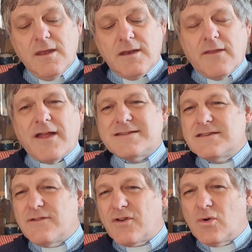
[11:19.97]
Now that's a
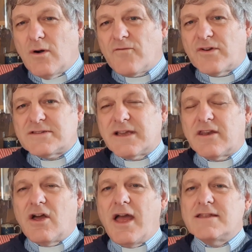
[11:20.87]
difficult one for us to get
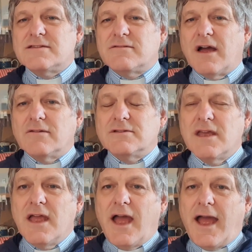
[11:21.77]
our heads around,
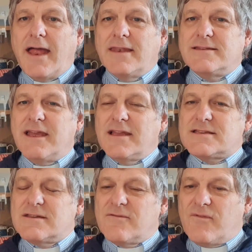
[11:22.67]
and
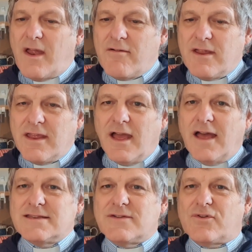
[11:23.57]
it's very
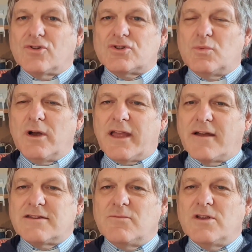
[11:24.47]
difficult to work
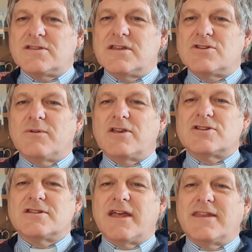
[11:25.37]
out in which
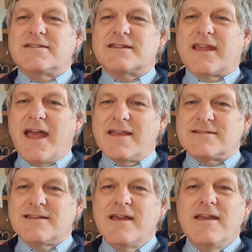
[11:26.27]
situation that is the case.